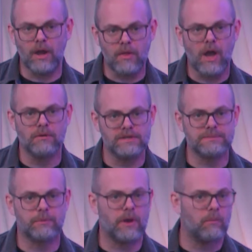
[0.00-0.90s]
the Holy
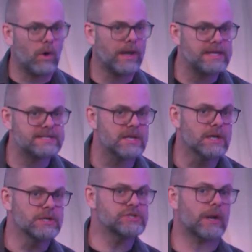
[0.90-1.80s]
Spirit and what he's
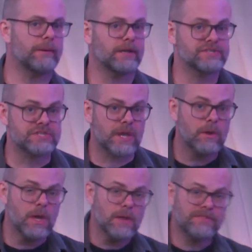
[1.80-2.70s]
showing us. And so
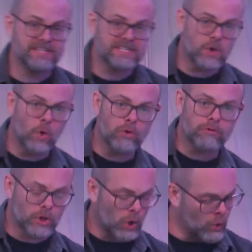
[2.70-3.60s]
this is all a
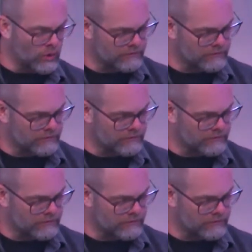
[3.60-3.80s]
call and